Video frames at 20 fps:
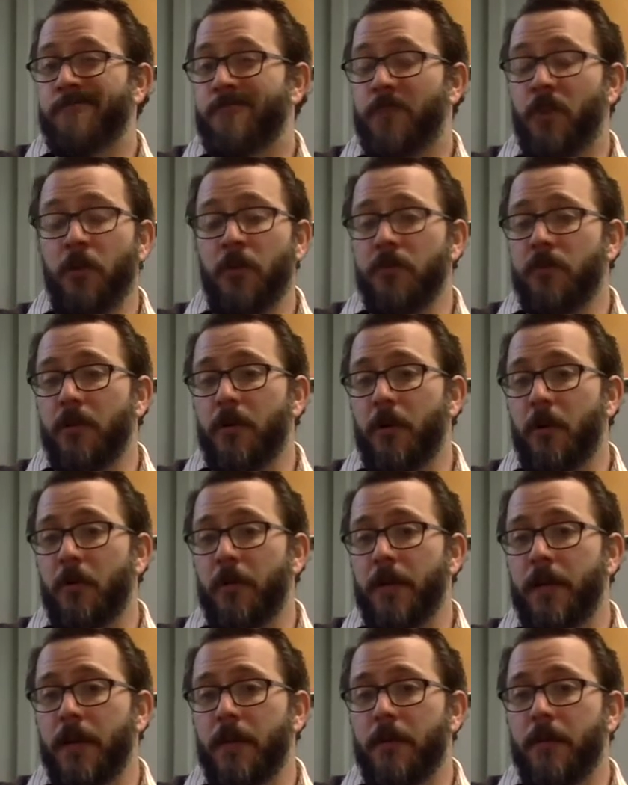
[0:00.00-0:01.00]
those are only
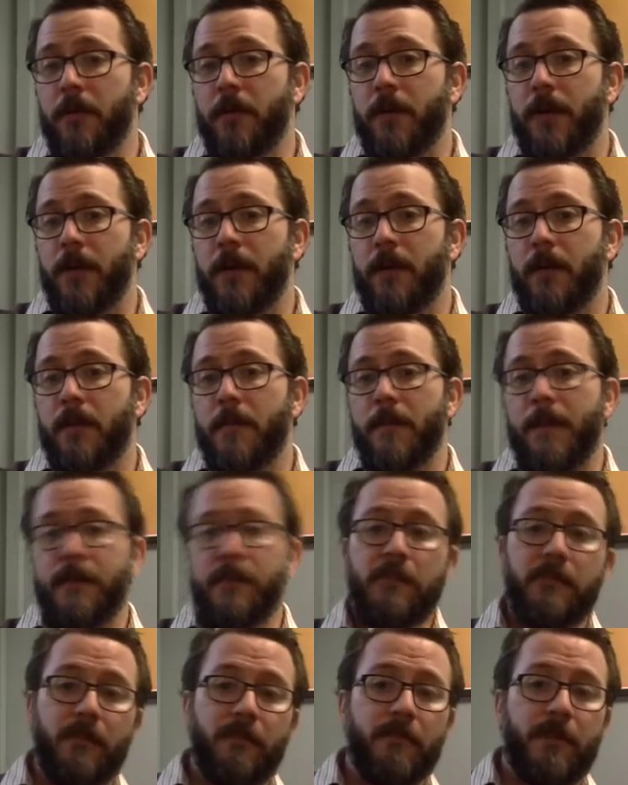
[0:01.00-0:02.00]
going to be graded on the
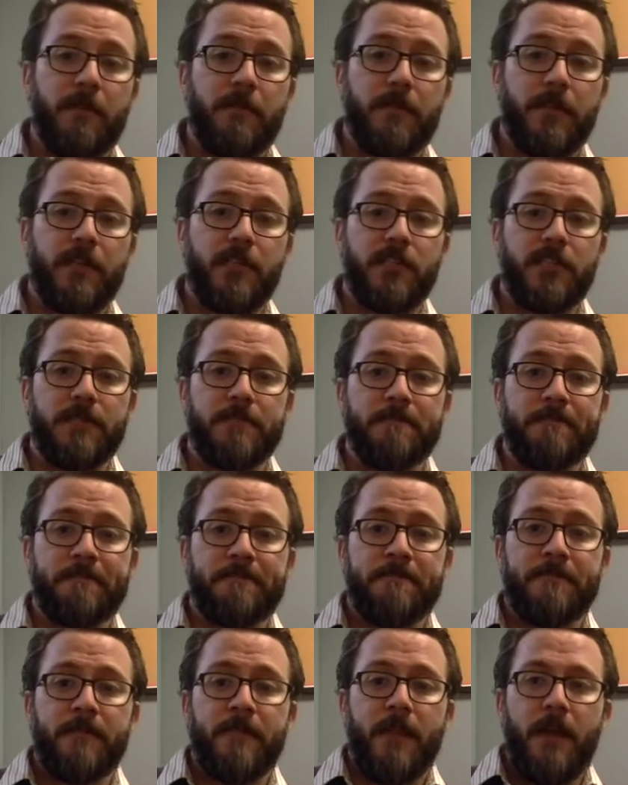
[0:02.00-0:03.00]
basis of completion.
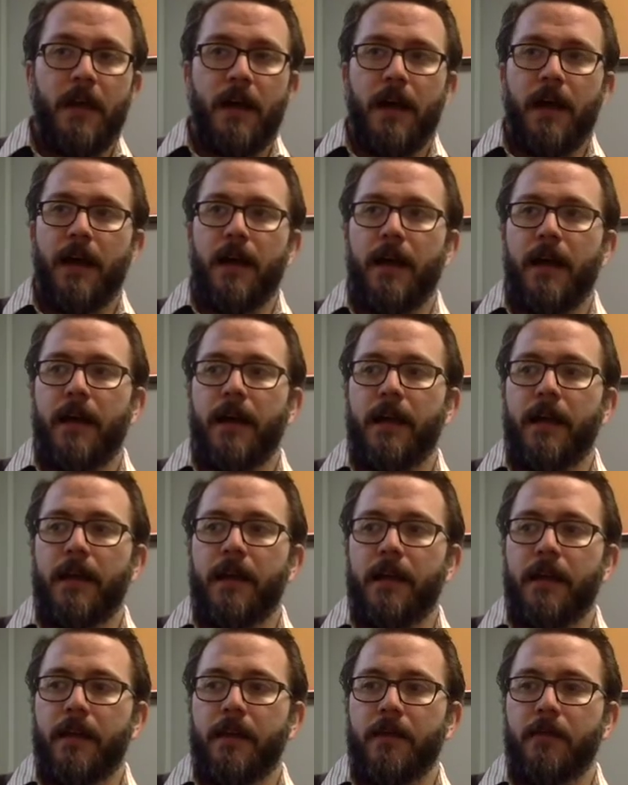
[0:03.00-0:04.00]

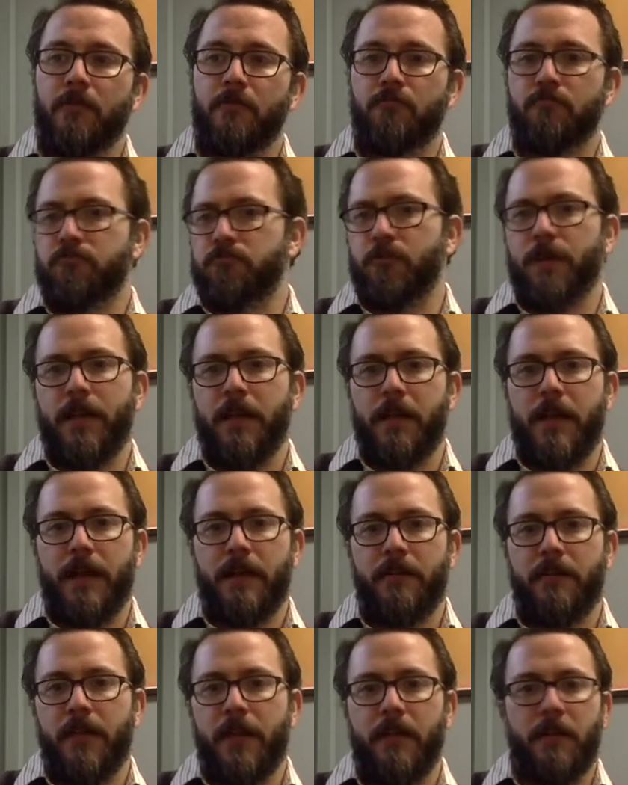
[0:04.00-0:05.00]
I
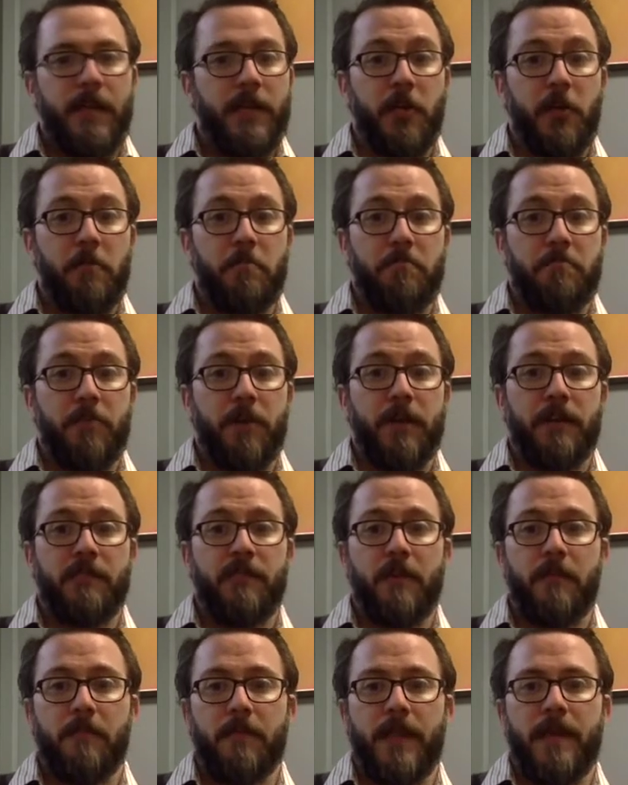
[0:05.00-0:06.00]
realize that you're putting
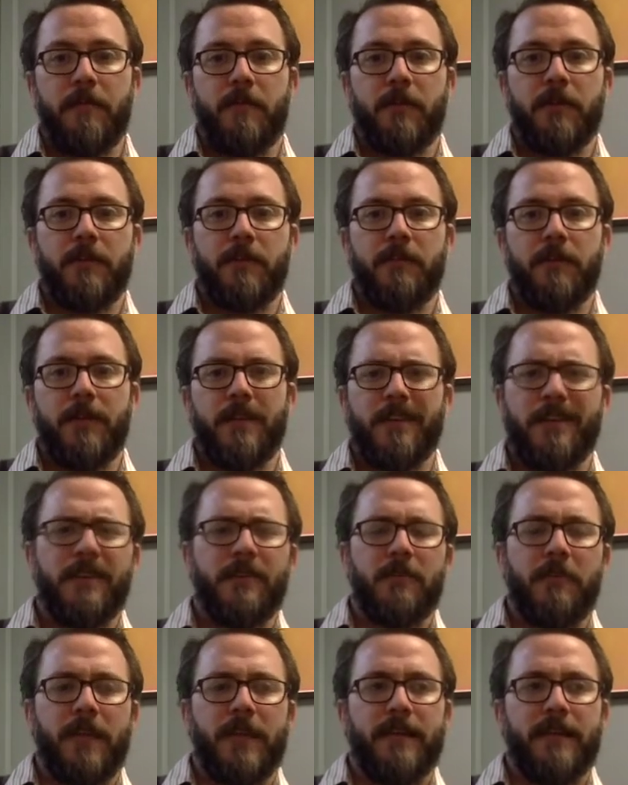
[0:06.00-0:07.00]
some labor into it and
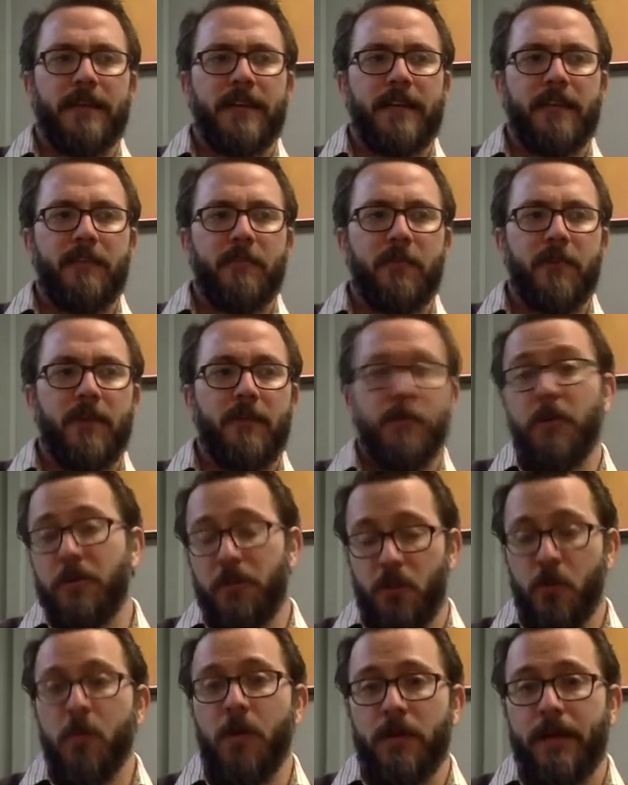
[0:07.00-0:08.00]
you'd like to get some credit for it.
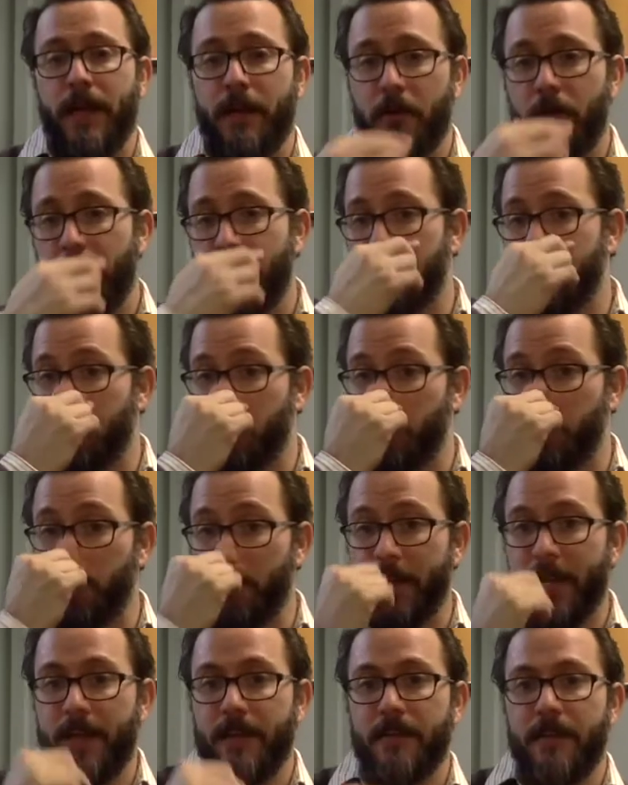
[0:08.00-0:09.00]
You will get credit for
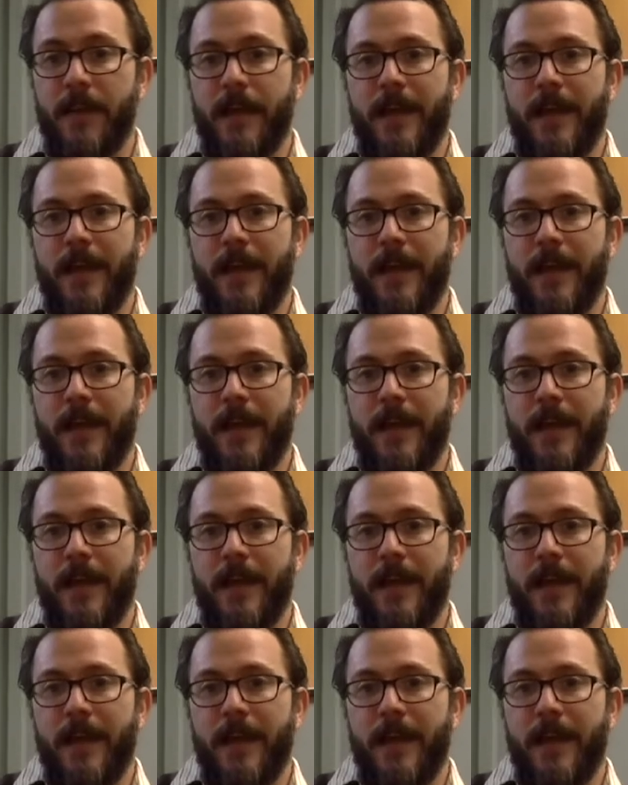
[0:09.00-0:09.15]
doing it.